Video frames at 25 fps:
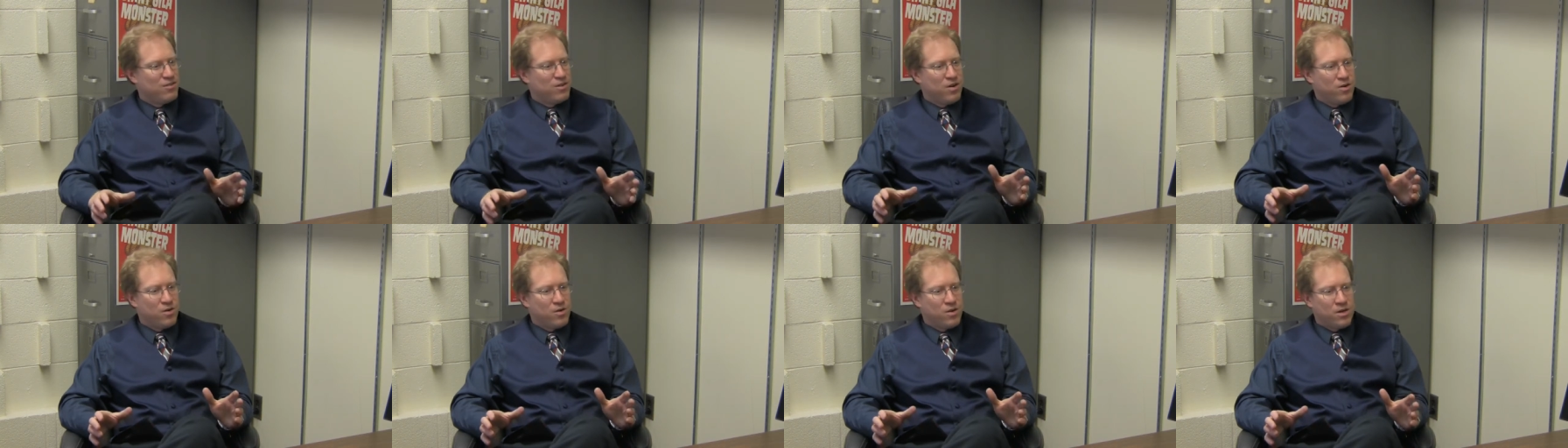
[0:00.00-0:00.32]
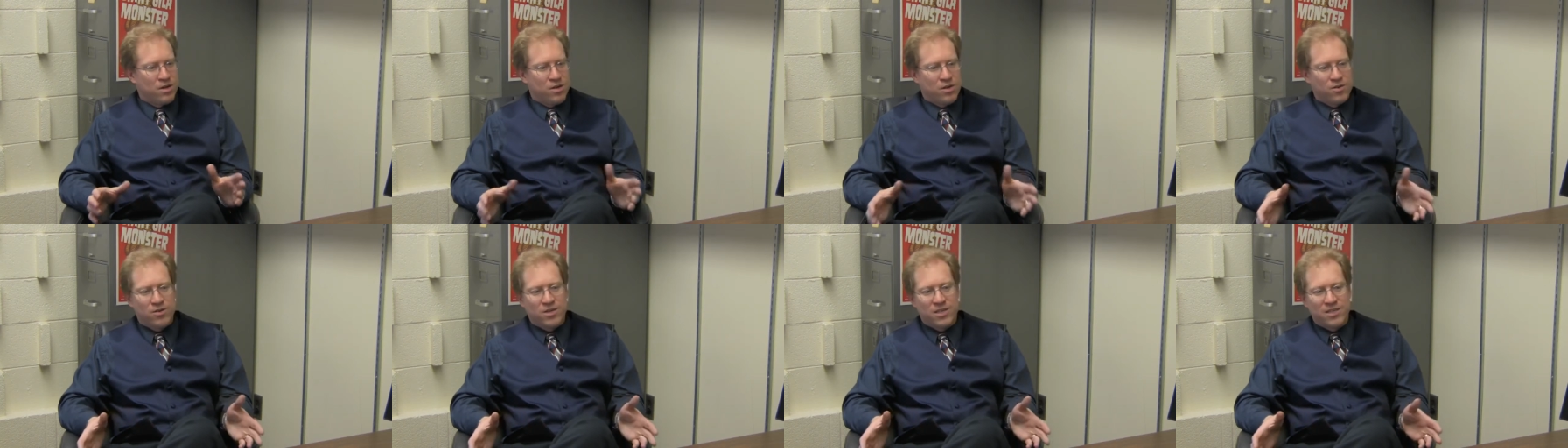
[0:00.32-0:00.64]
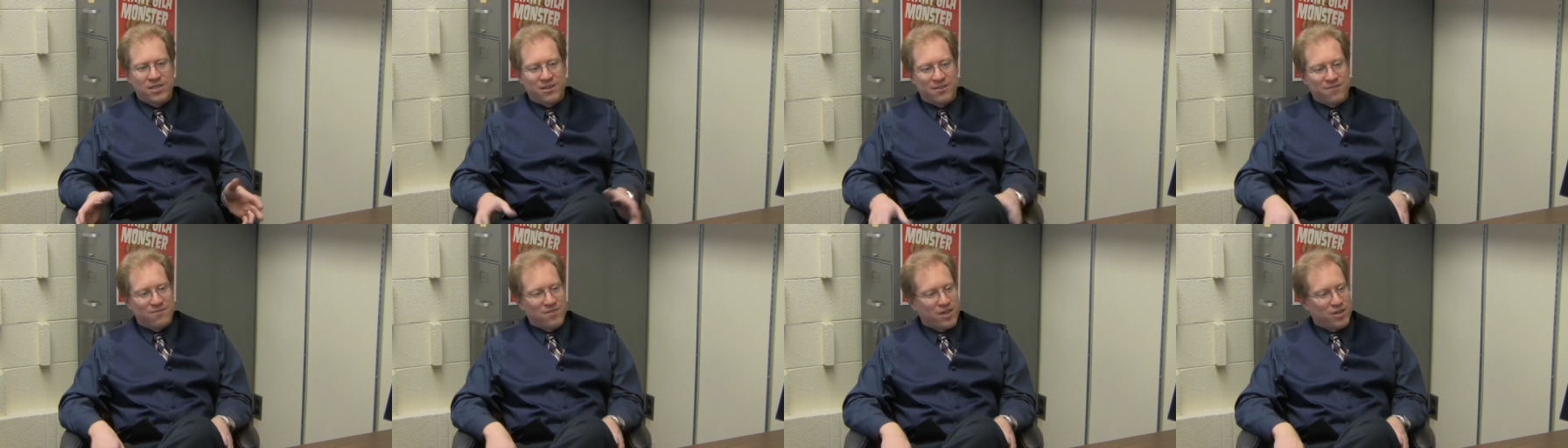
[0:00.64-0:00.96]
or a learning
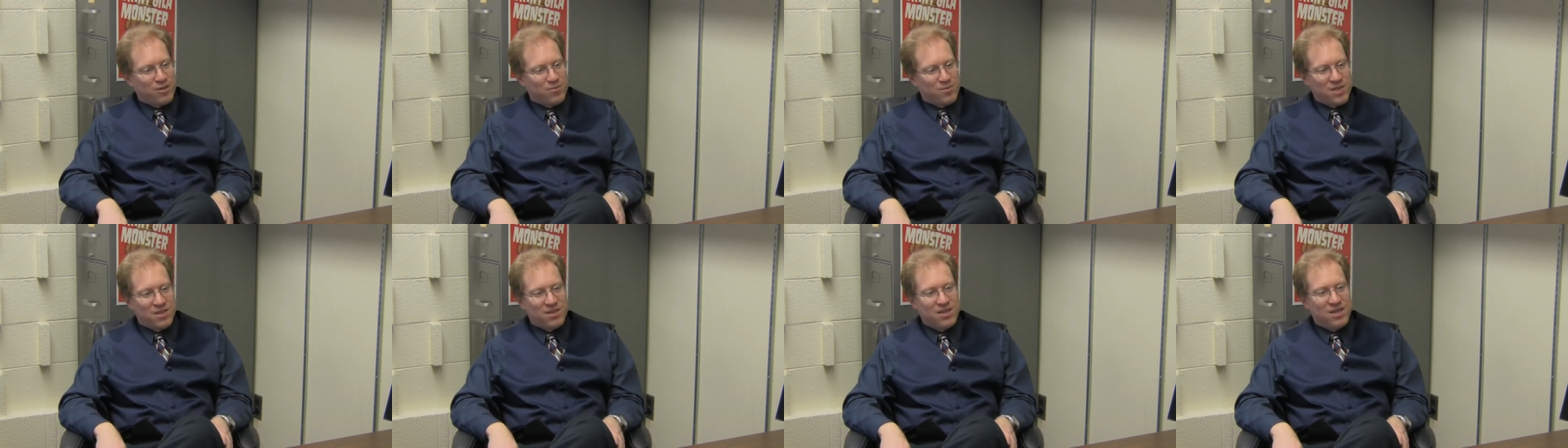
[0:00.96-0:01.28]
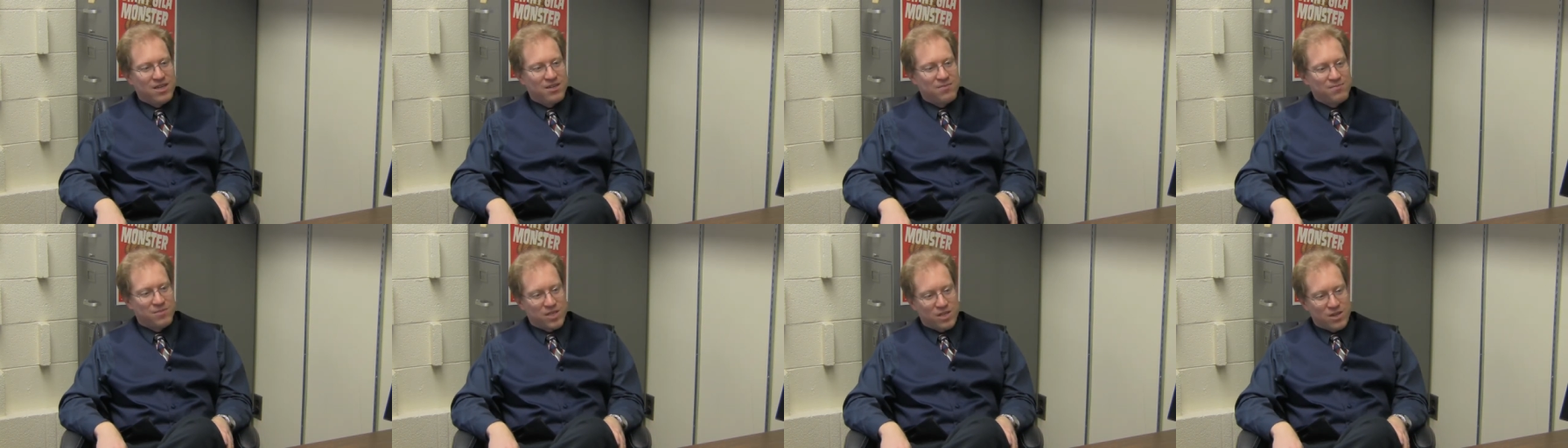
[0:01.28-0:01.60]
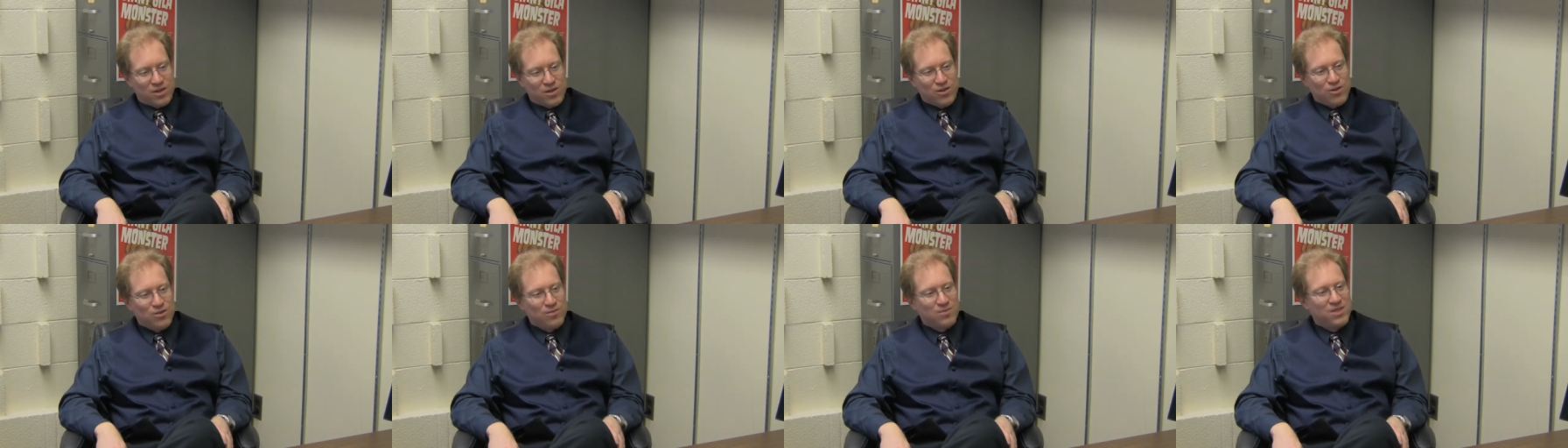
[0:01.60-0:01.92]
environment like
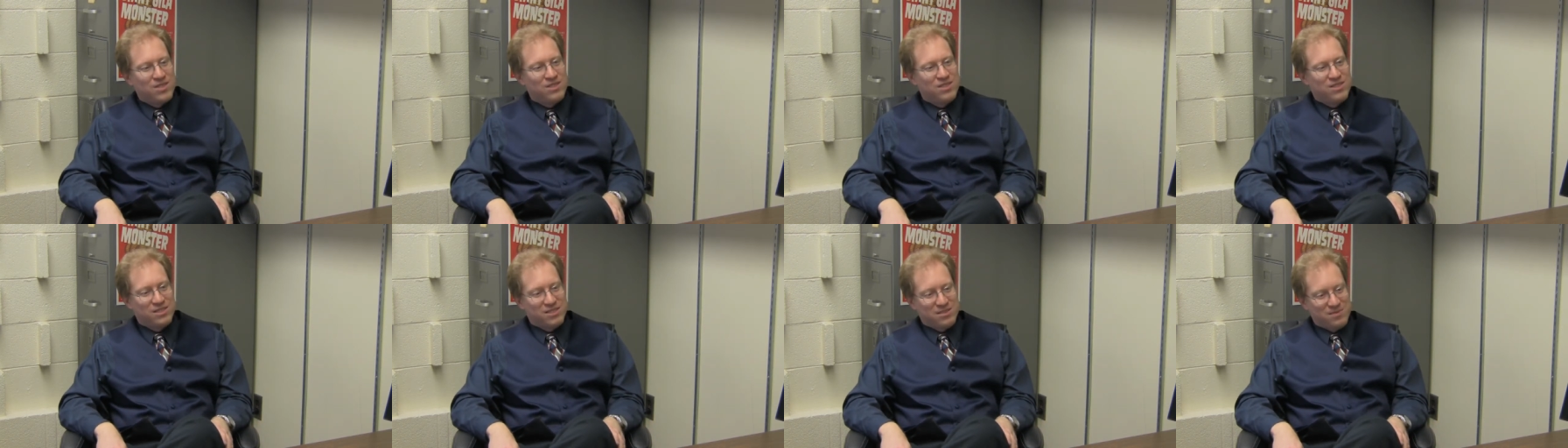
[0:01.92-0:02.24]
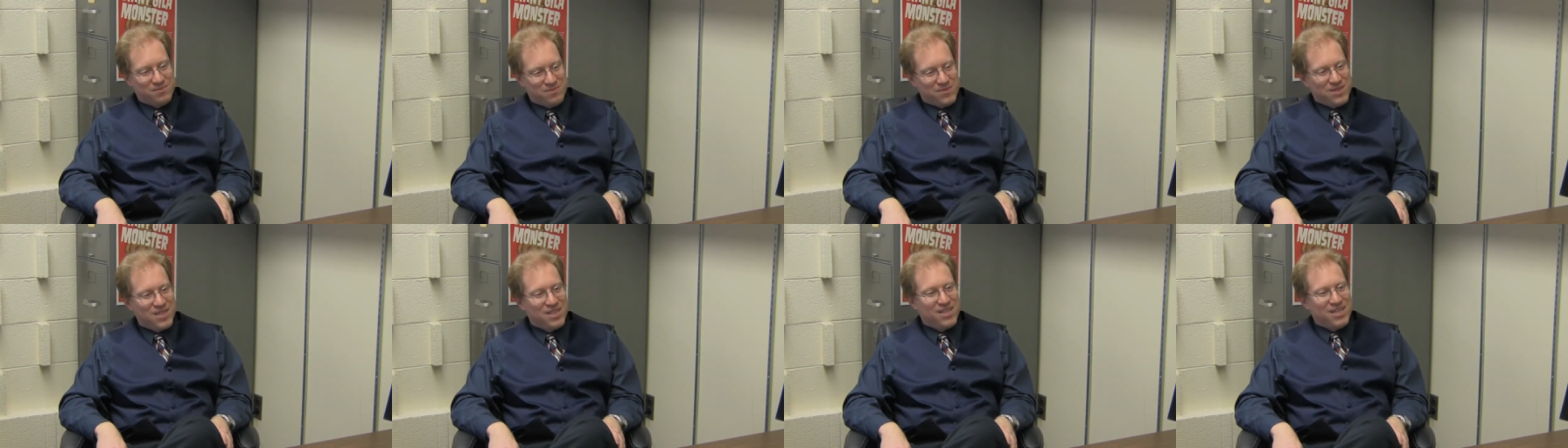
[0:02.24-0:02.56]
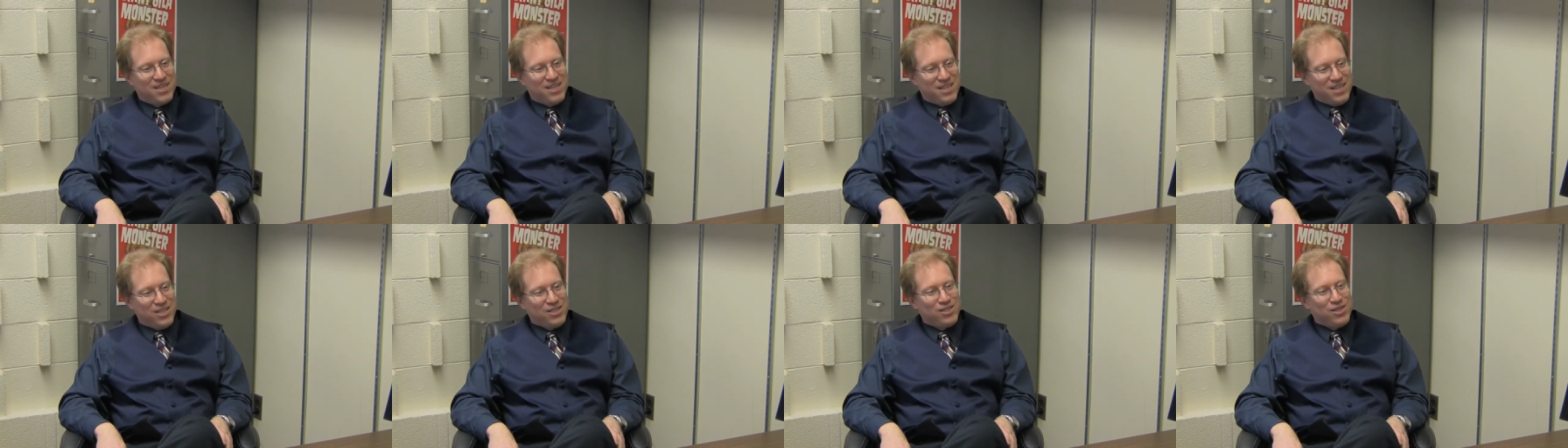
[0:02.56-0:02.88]
Macomb. It's
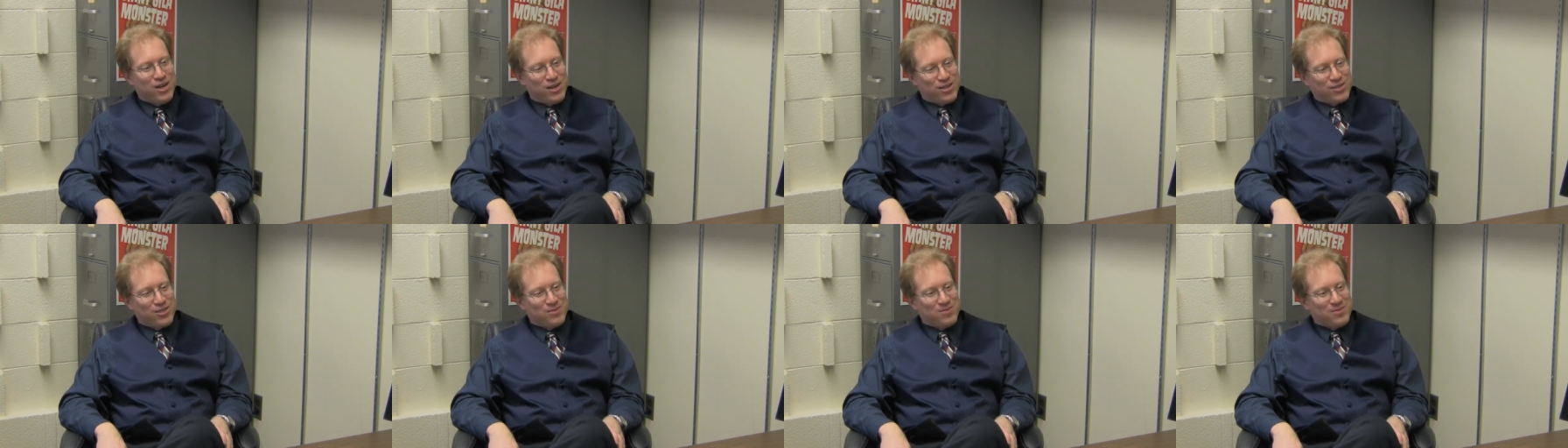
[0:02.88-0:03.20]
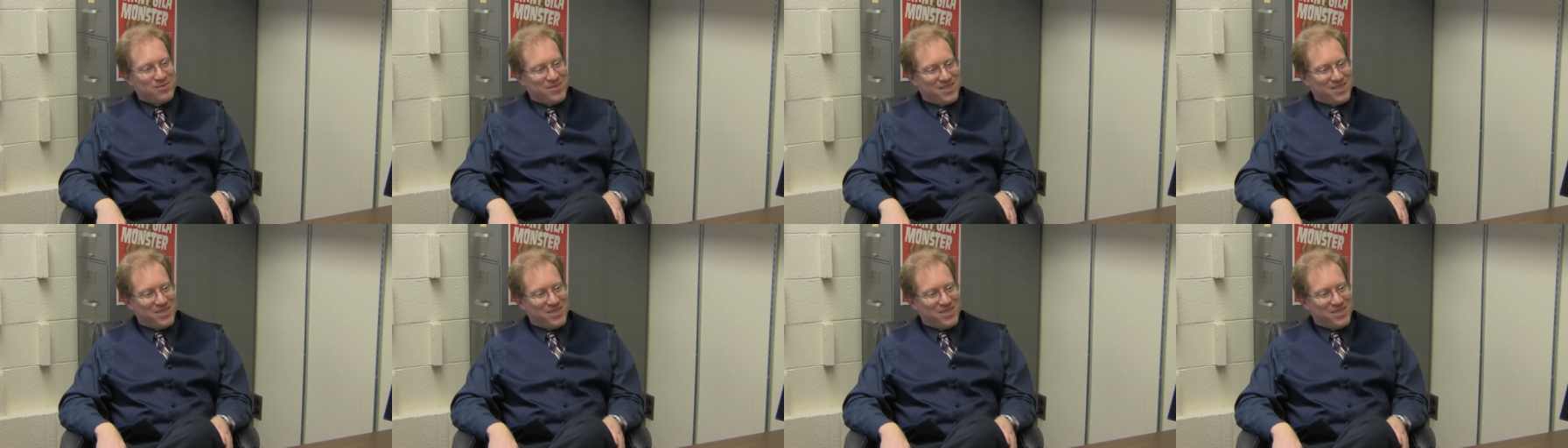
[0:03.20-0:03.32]
awesome.